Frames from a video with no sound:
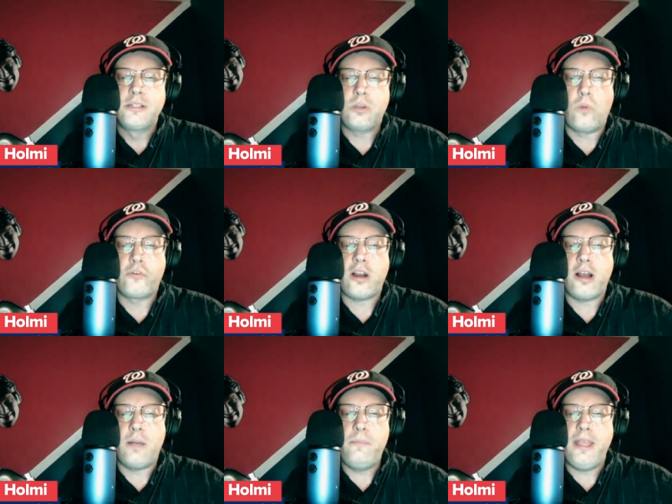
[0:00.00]
to
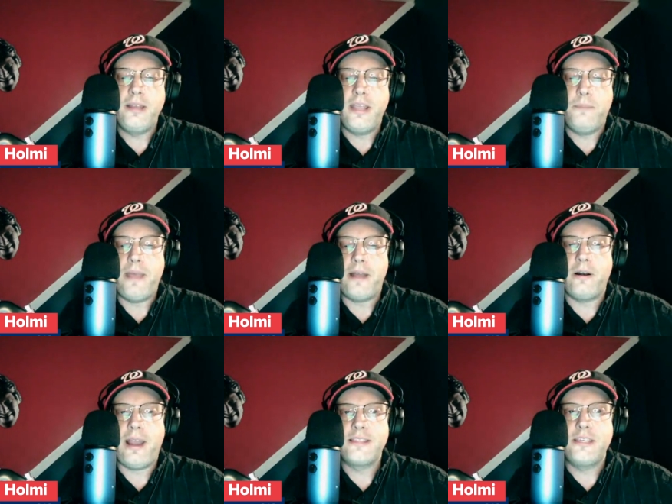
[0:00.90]
overcome and get
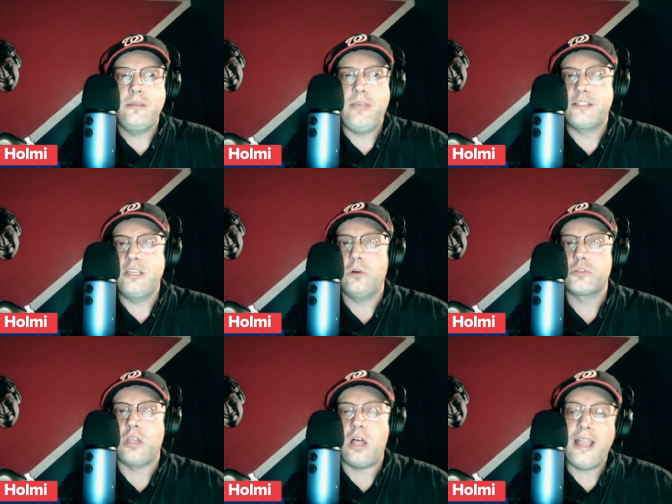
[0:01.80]
better as he
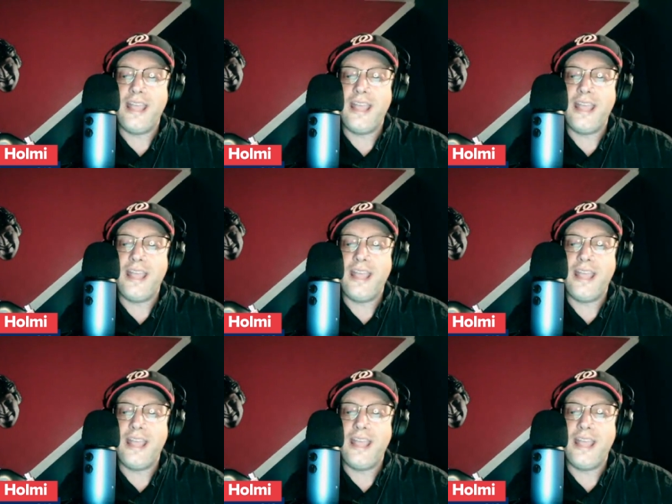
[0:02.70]
goes along.